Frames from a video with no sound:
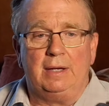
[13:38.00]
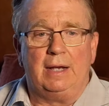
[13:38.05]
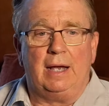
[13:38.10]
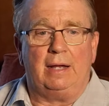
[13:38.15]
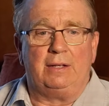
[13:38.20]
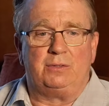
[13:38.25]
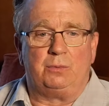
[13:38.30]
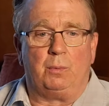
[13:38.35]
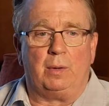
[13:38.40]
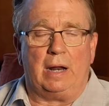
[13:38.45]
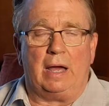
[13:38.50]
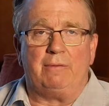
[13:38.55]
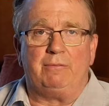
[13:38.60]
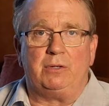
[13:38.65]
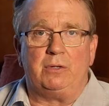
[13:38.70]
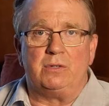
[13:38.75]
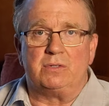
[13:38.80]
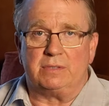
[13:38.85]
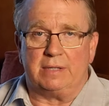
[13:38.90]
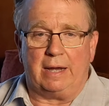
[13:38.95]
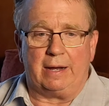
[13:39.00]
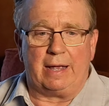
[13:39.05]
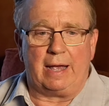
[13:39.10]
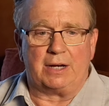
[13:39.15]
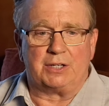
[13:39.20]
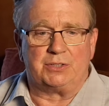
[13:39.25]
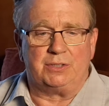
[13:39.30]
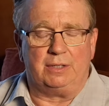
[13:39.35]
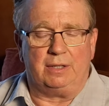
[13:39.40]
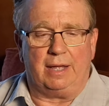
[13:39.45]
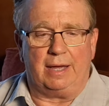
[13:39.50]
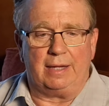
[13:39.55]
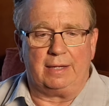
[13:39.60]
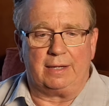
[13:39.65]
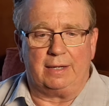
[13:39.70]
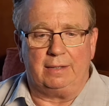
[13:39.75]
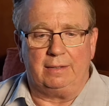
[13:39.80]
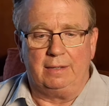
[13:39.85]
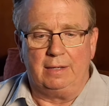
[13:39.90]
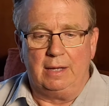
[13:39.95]
It's one I've used, and I actually like
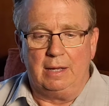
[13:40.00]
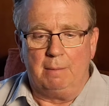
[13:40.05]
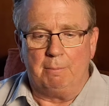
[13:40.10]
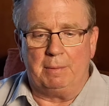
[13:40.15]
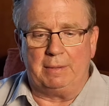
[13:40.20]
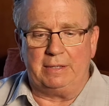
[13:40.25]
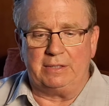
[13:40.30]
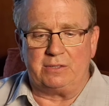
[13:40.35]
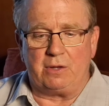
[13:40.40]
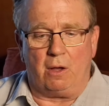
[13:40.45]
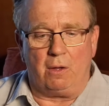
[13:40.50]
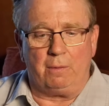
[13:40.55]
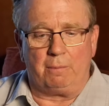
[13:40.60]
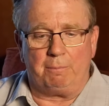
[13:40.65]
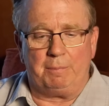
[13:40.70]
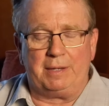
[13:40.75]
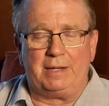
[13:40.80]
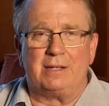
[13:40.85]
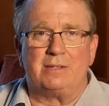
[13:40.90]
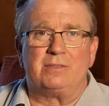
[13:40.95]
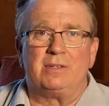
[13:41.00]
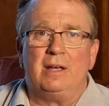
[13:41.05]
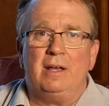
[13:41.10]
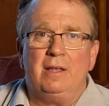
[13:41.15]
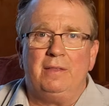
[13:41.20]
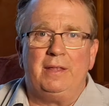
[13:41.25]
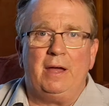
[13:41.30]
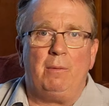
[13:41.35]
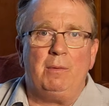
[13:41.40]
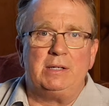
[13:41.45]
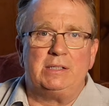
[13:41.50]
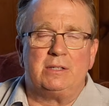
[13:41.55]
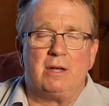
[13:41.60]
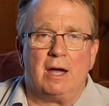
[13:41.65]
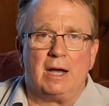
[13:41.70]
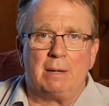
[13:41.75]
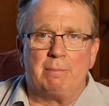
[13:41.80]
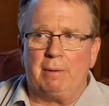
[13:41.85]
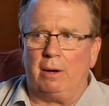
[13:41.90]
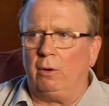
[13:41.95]
it. But it's all because they always
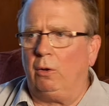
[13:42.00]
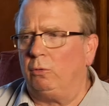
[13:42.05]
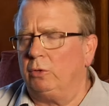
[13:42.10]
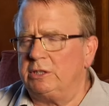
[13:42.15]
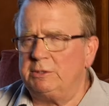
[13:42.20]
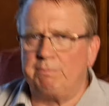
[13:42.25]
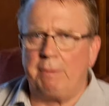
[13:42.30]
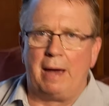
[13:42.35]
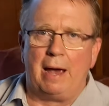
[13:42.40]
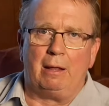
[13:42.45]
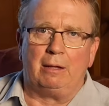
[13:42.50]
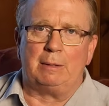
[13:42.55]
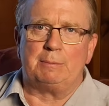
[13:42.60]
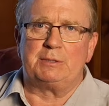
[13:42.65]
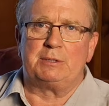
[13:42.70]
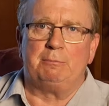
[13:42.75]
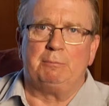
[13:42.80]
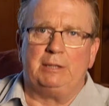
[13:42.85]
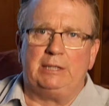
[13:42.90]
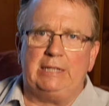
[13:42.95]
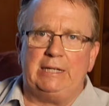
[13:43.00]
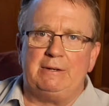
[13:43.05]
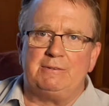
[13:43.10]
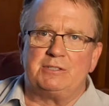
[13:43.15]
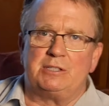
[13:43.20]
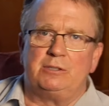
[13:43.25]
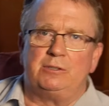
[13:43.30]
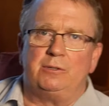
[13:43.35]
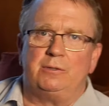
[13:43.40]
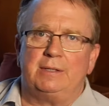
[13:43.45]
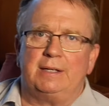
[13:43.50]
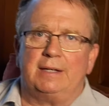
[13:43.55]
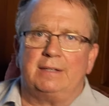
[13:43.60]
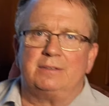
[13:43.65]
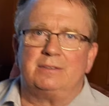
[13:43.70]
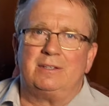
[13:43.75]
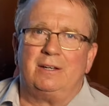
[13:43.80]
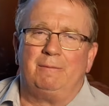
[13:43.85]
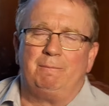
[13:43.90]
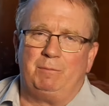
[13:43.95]
talk about, let's pile up some leaves and do
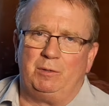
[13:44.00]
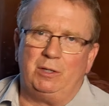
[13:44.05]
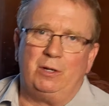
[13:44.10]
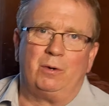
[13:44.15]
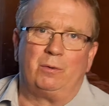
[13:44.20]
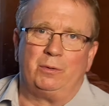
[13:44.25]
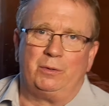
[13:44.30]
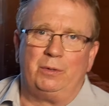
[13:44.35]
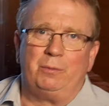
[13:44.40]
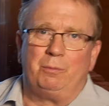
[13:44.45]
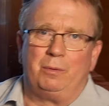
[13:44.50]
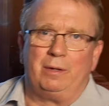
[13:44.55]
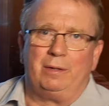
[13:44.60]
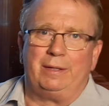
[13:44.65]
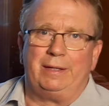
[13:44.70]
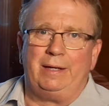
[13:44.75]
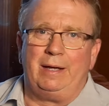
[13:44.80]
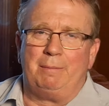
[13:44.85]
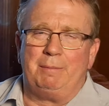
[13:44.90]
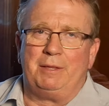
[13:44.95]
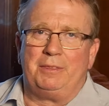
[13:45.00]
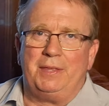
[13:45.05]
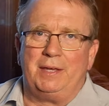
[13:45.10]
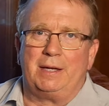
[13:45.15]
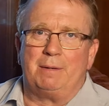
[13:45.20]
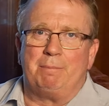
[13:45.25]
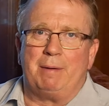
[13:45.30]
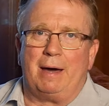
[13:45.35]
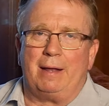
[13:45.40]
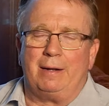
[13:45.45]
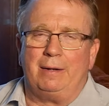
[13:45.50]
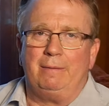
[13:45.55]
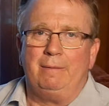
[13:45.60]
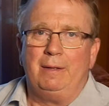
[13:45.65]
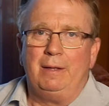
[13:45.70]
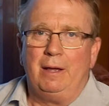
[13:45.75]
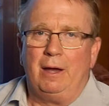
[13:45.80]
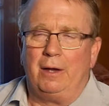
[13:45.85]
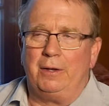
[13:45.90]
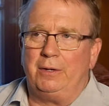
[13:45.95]
this. Do you really? I mean, think about it.
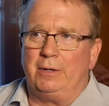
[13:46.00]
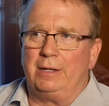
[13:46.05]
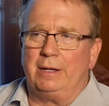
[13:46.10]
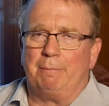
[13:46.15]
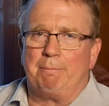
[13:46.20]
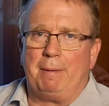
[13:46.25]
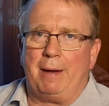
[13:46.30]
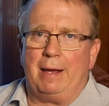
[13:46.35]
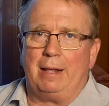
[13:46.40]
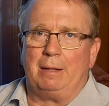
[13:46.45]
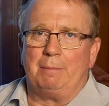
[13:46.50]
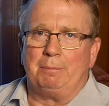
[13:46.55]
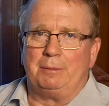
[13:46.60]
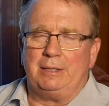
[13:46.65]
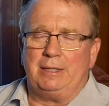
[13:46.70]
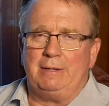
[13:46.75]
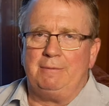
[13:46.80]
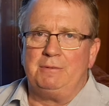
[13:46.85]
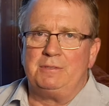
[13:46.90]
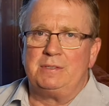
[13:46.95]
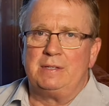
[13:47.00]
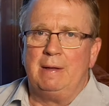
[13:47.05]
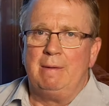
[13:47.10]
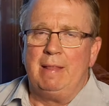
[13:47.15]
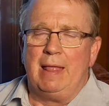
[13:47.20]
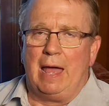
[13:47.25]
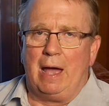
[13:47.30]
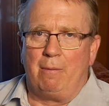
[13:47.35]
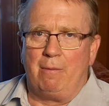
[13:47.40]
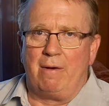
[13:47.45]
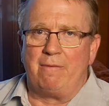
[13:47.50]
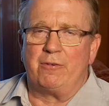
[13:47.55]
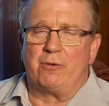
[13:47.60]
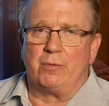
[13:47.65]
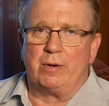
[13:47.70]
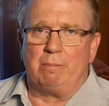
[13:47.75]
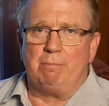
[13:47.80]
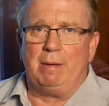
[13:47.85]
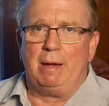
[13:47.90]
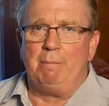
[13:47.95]
Are you going to pile up leaves? However,
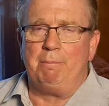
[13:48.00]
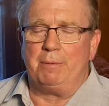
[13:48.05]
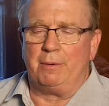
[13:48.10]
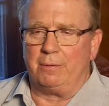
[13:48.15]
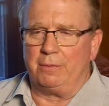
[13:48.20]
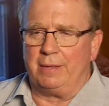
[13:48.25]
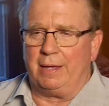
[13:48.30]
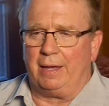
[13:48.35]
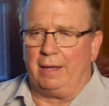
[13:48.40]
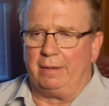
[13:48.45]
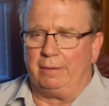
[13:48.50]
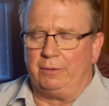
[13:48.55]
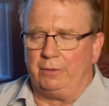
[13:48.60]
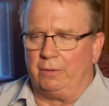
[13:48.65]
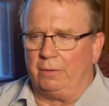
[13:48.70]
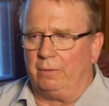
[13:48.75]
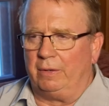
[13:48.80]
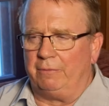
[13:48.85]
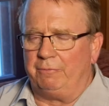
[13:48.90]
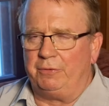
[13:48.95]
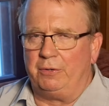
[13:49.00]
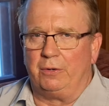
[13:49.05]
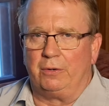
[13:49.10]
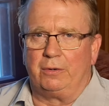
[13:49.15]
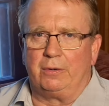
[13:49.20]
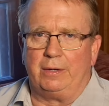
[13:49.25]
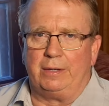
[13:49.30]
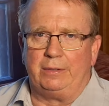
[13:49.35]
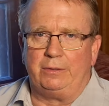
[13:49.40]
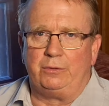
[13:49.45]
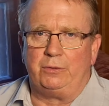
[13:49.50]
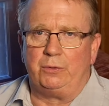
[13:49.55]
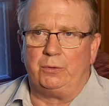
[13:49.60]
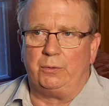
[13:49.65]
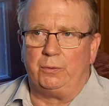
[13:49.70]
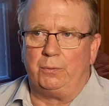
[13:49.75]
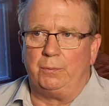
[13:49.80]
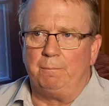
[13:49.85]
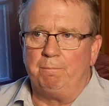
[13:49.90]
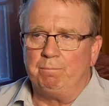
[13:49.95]
remember that, if you're going
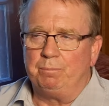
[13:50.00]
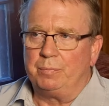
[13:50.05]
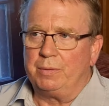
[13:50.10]
to,